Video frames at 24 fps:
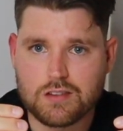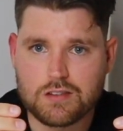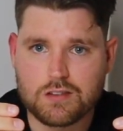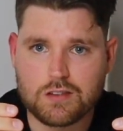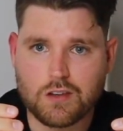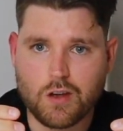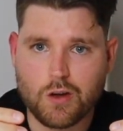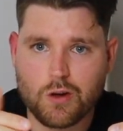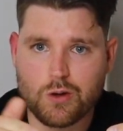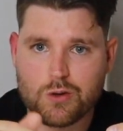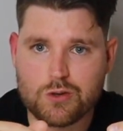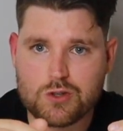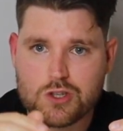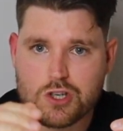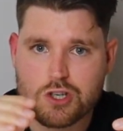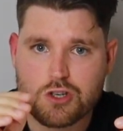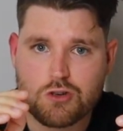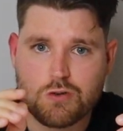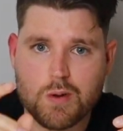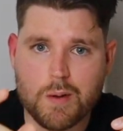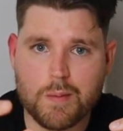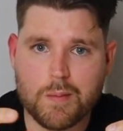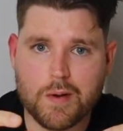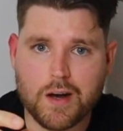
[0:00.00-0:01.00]
So
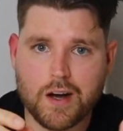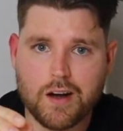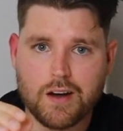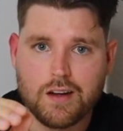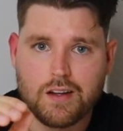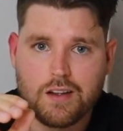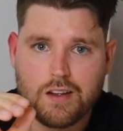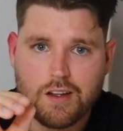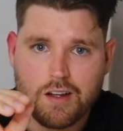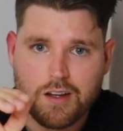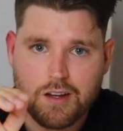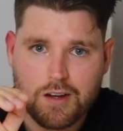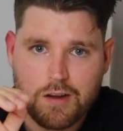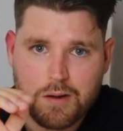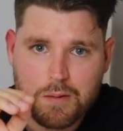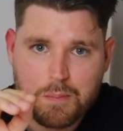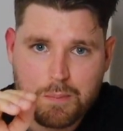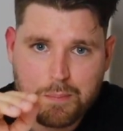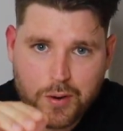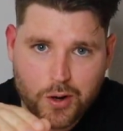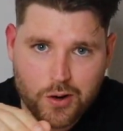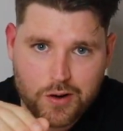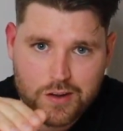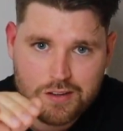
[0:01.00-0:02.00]
just remember,
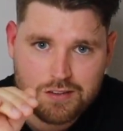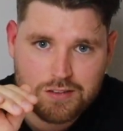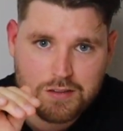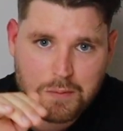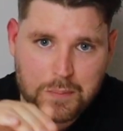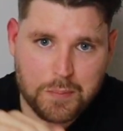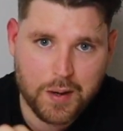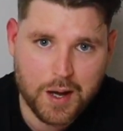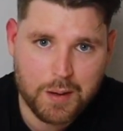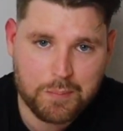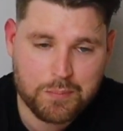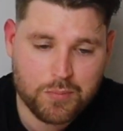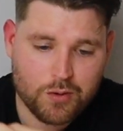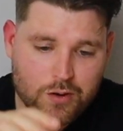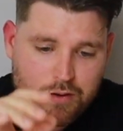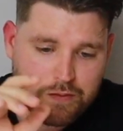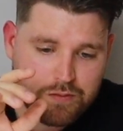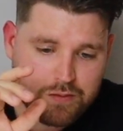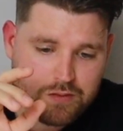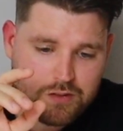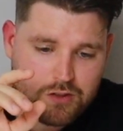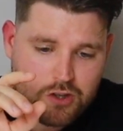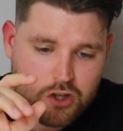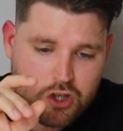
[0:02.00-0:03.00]
bonnet to bumper,
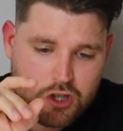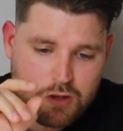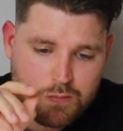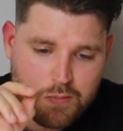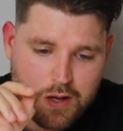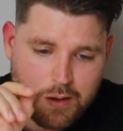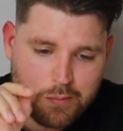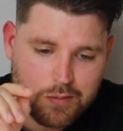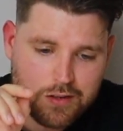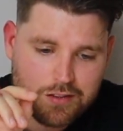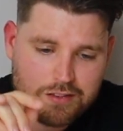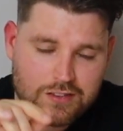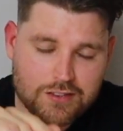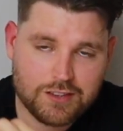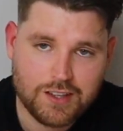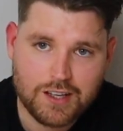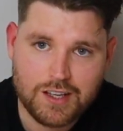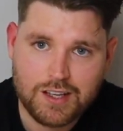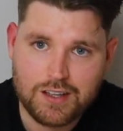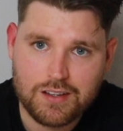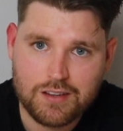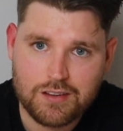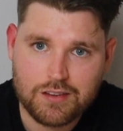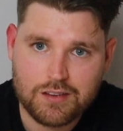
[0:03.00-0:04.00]
if you should be able to
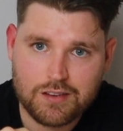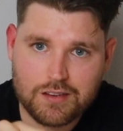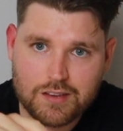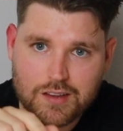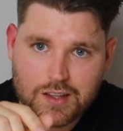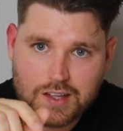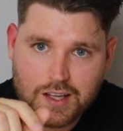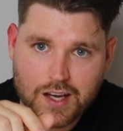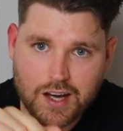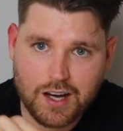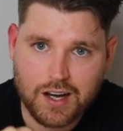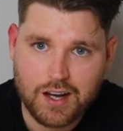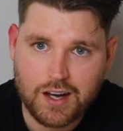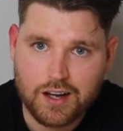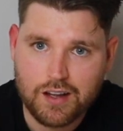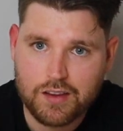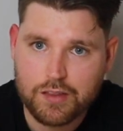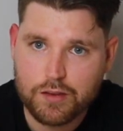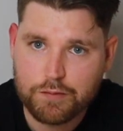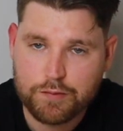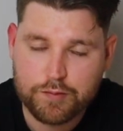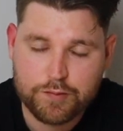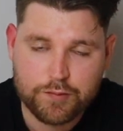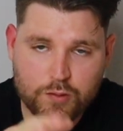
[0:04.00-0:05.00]
see the
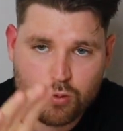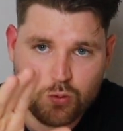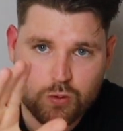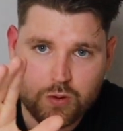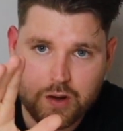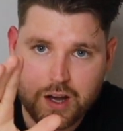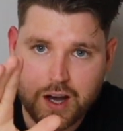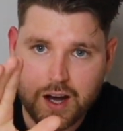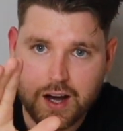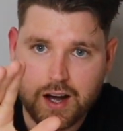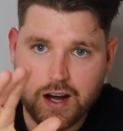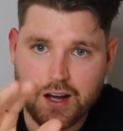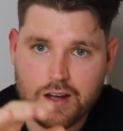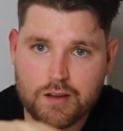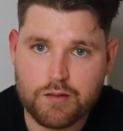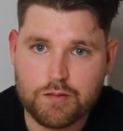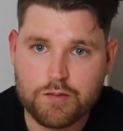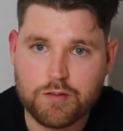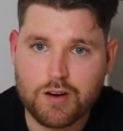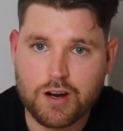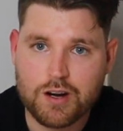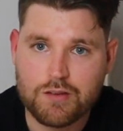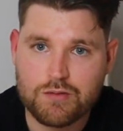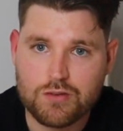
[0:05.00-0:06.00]
car, the full car in
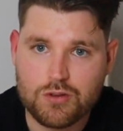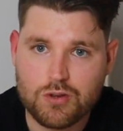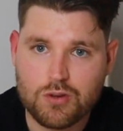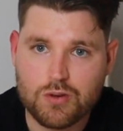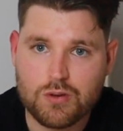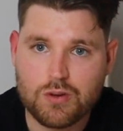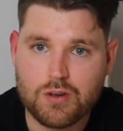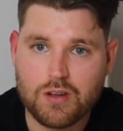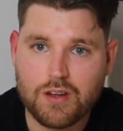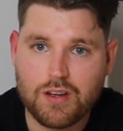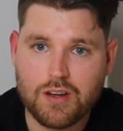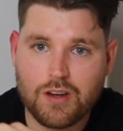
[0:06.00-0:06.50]
front of you